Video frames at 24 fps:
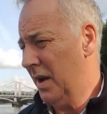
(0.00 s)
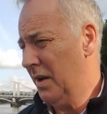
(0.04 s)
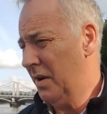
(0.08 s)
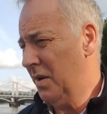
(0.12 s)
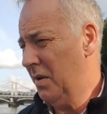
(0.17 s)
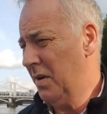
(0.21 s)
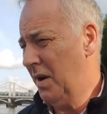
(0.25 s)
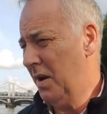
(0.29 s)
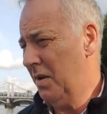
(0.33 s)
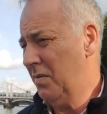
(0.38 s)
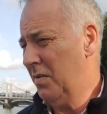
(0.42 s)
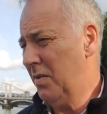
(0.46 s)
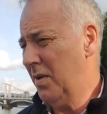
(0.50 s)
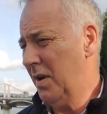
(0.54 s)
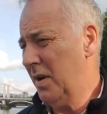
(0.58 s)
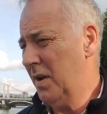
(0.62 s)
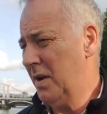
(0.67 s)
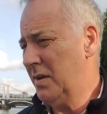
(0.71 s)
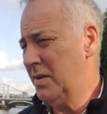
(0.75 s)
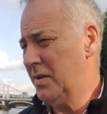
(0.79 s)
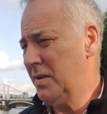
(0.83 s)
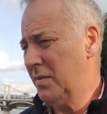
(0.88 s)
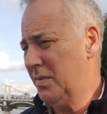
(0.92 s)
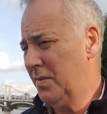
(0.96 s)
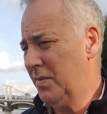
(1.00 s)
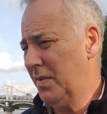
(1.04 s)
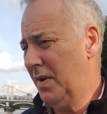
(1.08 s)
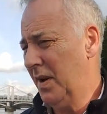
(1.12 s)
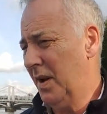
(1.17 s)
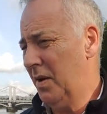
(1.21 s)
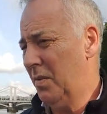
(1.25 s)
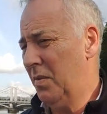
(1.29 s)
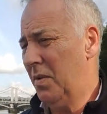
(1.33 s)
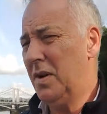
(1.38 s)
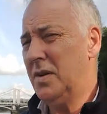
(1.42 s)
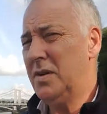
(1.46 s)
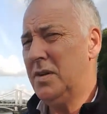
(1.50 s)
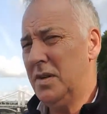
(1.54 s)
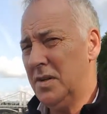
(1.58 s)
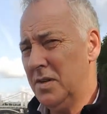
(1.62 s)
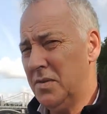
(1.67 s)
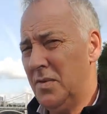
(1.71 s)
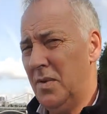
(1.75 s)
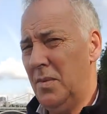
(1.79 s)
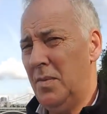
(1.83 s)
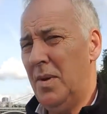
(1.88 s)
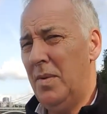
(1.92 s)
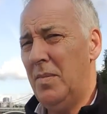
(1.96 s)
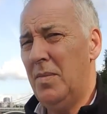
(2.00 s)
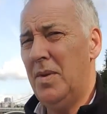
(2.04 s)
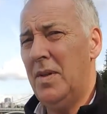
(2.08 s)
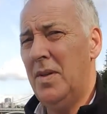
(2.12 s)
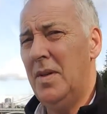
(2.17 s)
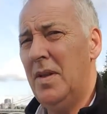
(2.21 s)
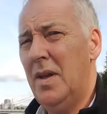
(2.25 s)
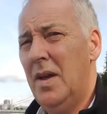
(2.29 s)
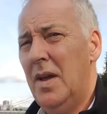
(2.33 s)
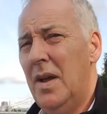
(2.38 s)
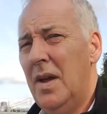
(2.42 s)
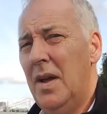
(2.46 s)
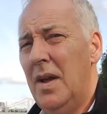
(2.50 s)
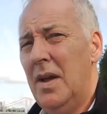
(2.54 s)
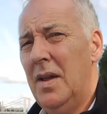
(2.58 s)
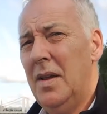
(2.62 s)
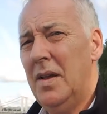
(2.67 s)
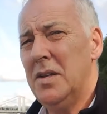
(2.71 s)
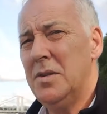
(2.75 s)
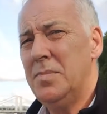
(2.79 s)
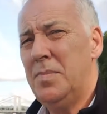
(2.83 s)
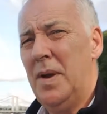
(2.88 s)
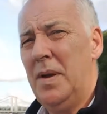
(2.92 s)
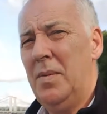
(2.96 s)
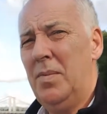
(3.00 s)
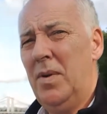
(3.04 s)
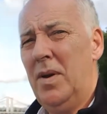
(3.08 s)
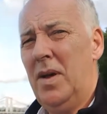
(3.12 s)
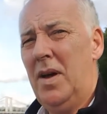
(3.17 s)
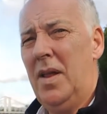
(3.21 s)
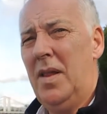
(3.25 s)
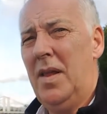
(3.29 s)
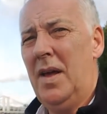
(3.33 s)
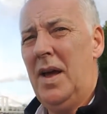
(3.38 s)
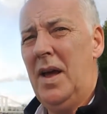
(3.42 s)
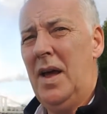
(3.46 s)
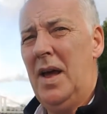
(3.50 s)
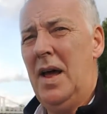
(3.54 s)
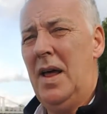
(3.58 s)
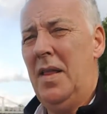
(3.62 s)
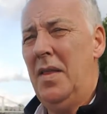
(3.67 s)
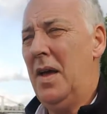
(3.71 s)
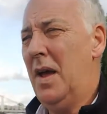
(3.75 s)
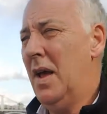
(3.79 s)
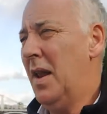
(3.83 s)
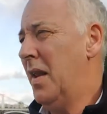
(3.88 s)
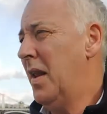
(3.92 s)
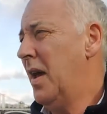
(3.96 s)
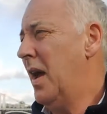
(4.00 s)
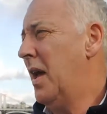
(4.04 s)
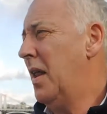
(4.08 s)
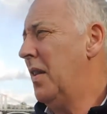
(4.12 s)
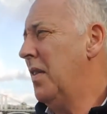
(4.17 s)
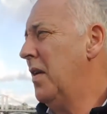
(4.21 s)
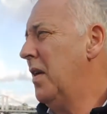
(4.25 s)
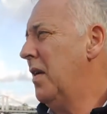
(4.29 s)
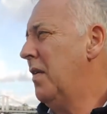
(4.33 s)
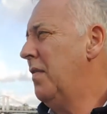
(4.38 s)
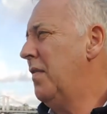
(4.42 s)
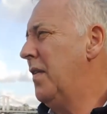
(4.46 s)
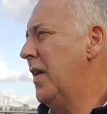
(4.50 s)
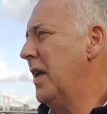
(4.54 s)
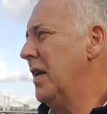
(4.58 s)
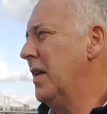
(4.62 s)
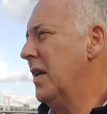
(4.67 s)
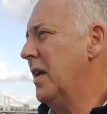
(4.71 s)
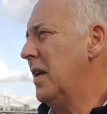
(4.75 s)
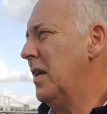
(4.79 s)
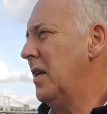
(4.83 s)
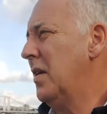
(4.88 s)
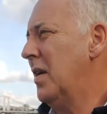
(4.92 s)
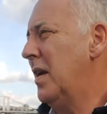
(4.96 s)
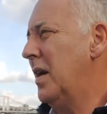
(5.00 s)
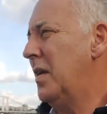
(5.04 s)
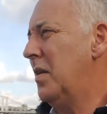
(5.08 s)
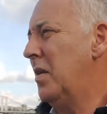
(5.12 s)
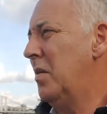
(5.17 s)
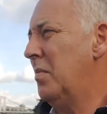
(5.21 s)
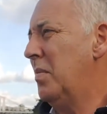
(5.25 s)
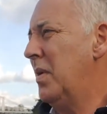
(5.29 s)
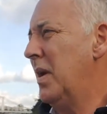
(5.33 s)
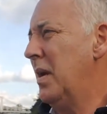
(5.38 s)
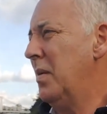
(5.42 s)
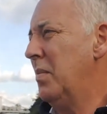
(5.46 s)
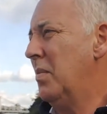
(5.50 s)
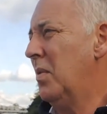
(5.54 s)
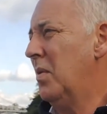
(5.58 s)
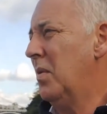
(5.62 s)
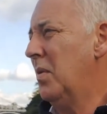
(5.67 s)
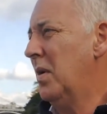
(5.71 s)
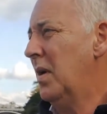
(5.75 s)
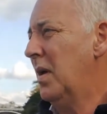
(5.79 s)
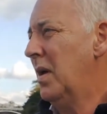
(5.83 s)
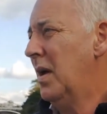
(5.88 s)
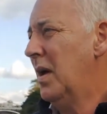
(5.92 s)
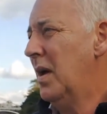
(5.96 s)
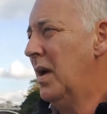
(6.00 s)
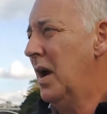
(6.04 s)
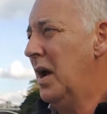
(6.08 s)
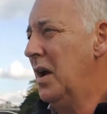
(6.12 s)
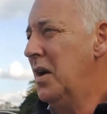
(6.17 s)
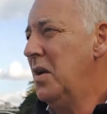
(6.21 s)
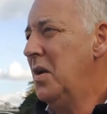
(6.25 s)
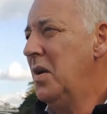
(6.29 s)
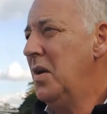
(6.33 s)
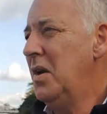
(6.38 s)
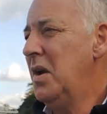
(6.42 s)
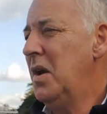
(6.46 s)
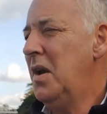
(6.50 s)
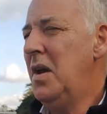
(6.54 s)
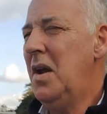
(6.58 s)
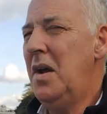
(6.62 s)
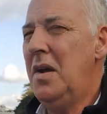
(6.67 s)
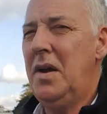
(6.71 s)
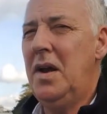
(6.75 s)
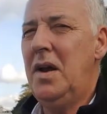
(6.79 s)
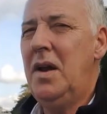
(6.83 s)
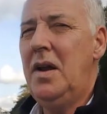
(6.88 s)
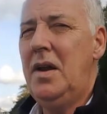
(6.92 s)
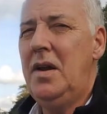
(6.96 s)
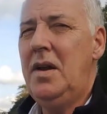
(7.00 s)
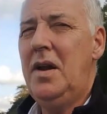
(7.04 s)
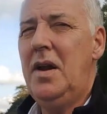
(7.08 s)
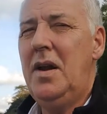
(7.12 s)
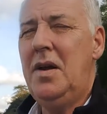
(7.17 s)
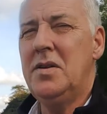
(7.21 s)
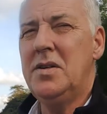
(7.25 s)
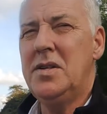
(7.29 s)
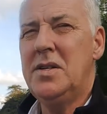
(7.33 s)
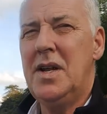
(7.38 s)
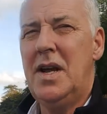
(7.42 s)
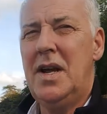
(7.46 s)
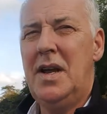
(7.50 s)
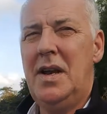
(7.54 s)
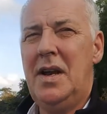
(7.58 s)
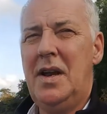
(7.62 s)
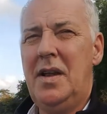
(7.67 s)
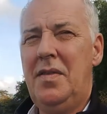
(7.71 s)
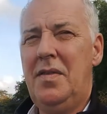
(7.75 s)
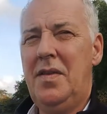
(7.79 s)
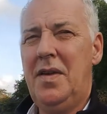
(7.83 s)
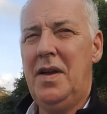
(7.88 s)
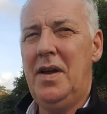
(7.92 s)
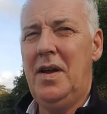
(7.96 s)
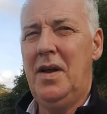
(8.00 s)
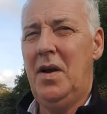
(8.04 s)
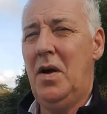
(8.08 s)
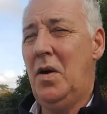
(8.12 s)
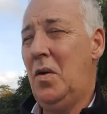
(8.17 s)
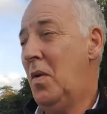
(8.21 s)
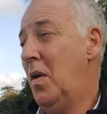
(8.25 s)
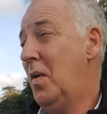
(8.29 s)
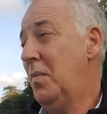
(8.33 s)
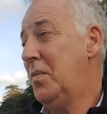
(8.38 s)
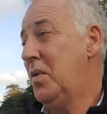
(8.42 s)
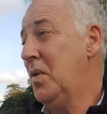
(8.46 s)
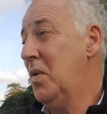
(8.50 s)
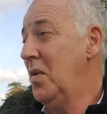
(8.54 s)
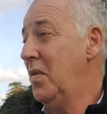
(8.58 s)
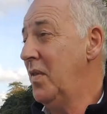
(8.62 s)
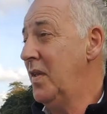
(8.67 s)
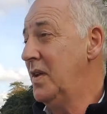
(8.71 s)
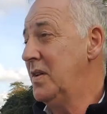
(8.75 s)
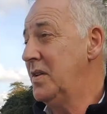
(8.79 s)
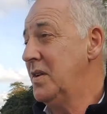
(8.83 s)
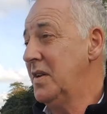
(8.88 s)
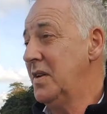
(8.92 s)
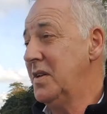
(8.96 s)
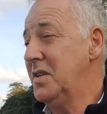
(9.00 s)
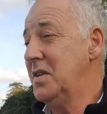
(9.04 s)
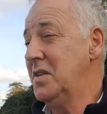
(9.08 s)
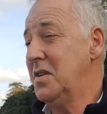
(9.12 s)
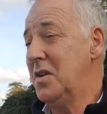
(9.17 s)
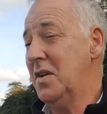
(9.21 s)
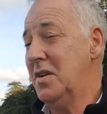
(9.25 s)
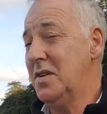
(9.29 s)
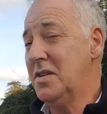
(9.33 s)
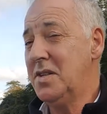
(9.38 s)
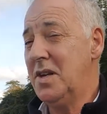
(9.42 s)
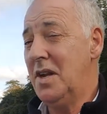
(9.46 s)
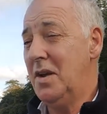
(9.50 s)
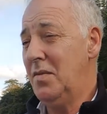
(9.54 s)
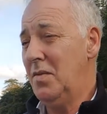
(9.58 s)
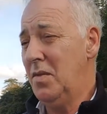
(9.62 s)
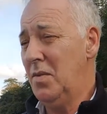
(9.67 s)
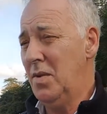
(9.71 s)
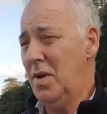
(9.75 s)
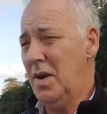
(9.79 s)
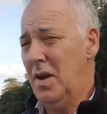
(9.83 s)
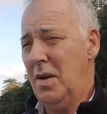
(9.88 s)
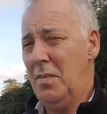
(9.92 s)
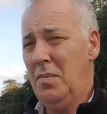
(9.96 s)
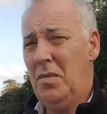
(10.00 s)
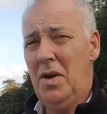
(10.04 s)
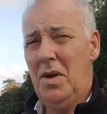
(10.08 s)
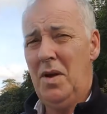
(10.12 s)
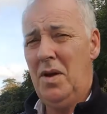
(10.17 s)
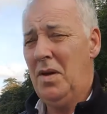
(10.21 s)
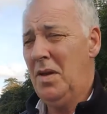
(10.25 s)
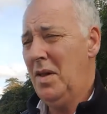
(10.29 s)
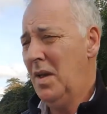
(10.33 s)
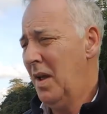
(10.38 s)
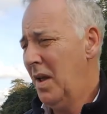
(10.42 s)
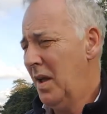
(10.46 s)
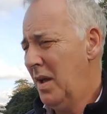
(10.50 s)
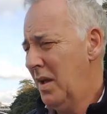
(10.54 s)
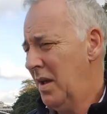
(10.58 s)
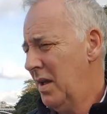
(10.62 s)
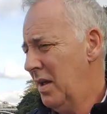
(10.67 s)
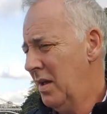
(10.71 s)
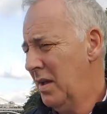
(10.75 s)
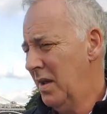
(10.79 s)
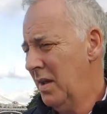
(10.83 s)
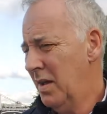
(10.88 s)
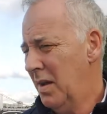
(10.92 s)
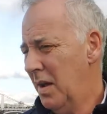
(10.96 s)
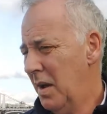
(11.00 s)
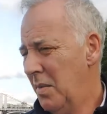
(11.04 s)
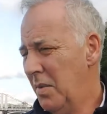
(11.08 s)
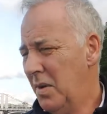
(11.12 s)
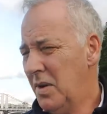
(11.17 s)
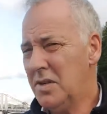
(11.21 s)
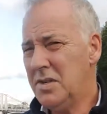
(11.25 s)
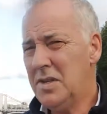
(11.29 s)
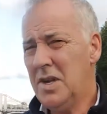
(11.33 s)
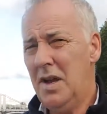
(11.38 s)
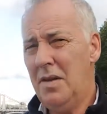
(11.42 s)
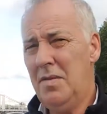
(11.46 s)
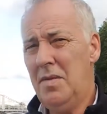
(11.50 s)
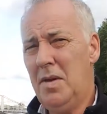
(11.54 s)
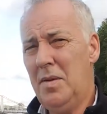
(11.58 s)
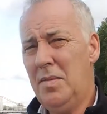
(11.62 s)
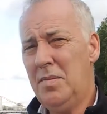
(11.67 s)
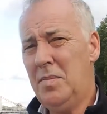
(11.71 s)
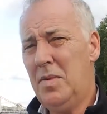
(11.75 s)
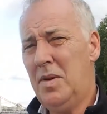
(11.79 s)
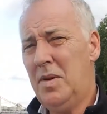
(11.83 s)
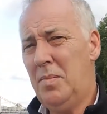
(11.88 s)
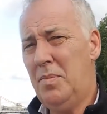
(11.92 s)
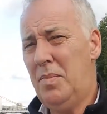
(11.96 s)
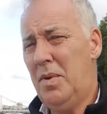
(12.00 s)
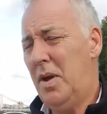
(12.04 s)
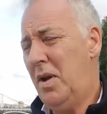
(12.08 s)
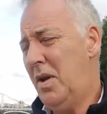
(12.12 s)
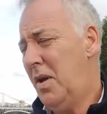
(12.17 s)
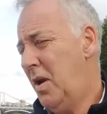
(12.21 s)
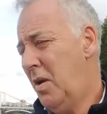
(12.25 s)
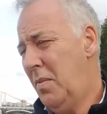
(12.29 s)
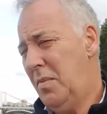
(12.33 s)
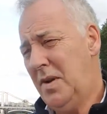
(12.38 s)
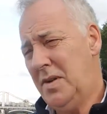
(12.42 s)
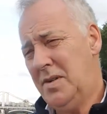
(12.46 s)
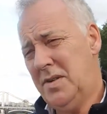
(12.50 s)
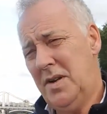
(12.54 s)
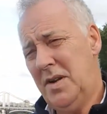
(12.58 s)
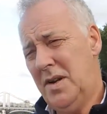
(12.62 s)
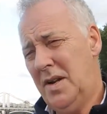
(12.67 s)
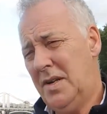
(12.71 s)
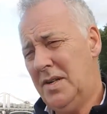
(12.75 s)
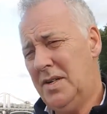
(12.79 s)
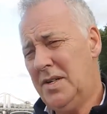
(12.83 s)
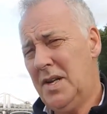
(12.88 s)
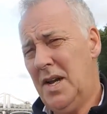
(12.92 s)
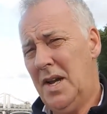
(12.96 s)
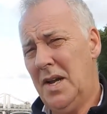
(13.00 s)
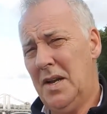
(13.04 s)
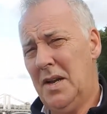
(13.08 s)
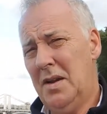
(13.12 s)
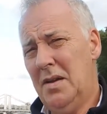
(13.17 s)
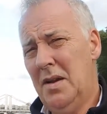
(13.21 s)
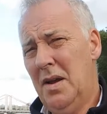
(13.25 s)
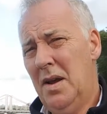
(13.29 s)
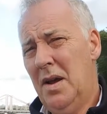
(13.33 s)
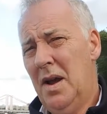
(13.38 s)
And you don't realise, just remember there's people like that out there, and that the effect that you had on people. And you don't stand there thinking, oh, I'm doing this and this is going to save the world. I'm not a savior. I'm by no means any saint.